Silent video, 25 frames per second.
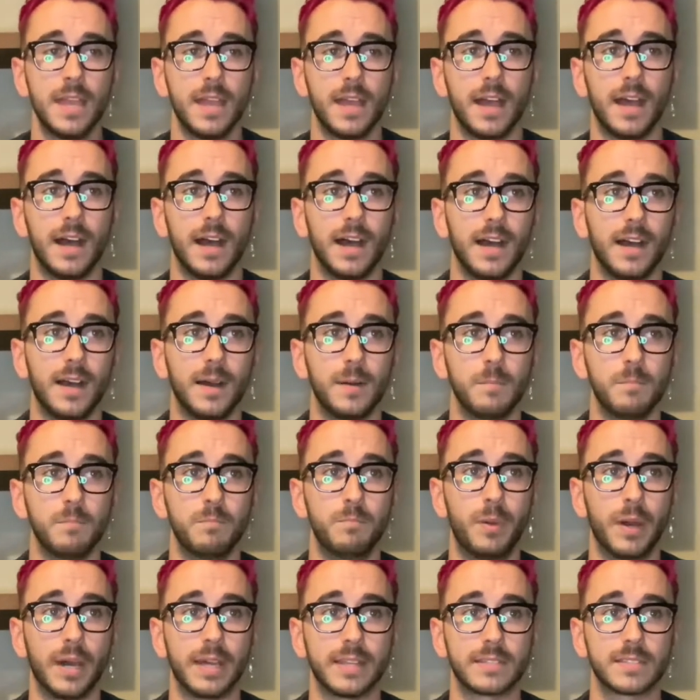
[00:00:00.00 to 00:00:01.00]

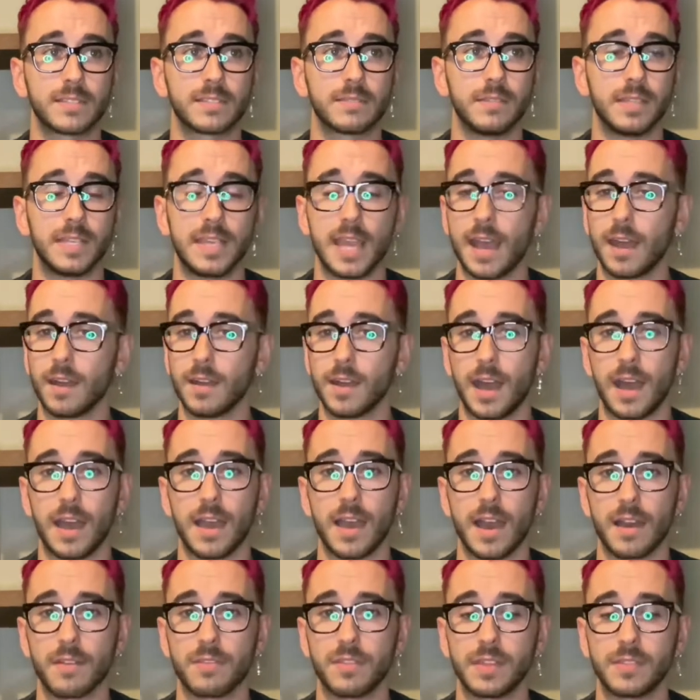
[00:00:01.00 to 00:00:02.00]
But yeah,
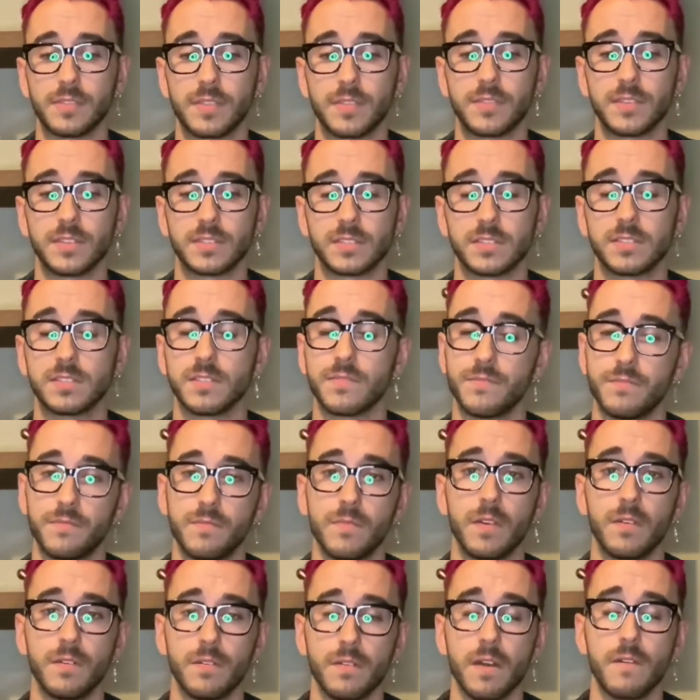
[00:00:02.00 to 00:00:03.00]
I think that this is
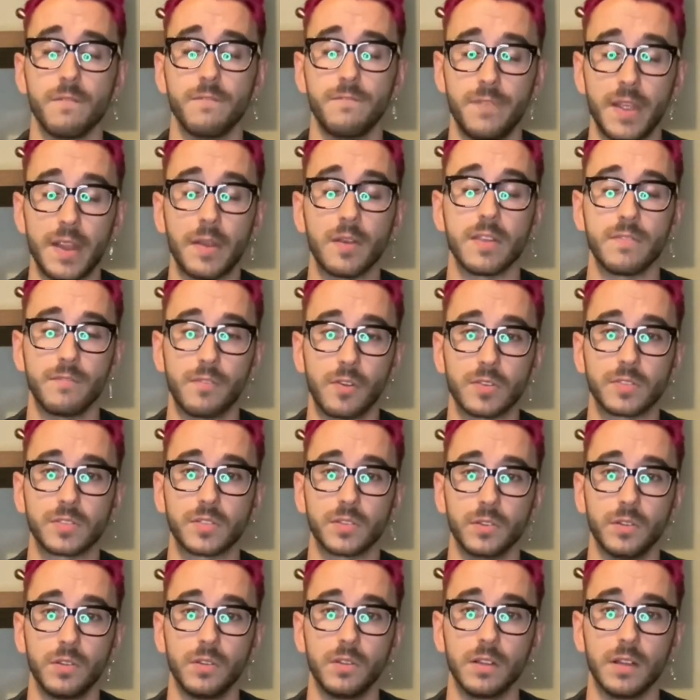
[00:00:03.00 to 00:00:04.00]
a very
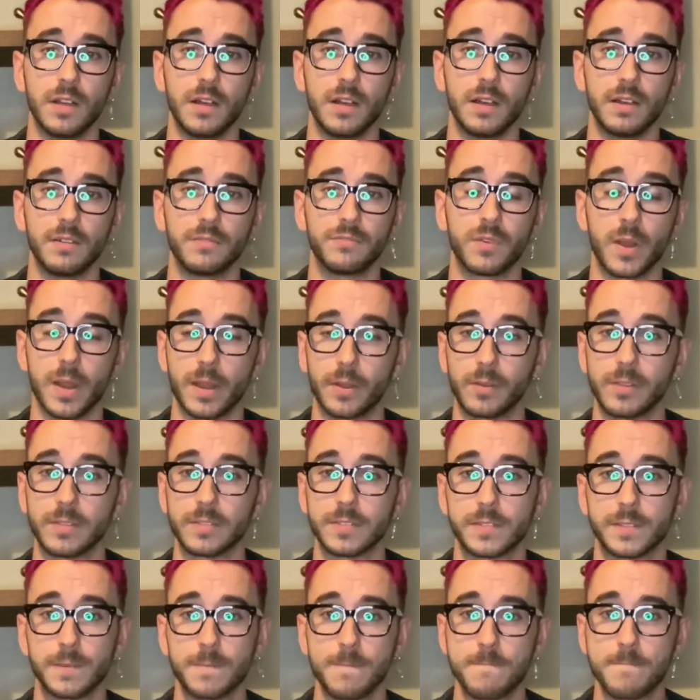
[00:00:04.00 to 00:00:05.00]
versatile fragrance.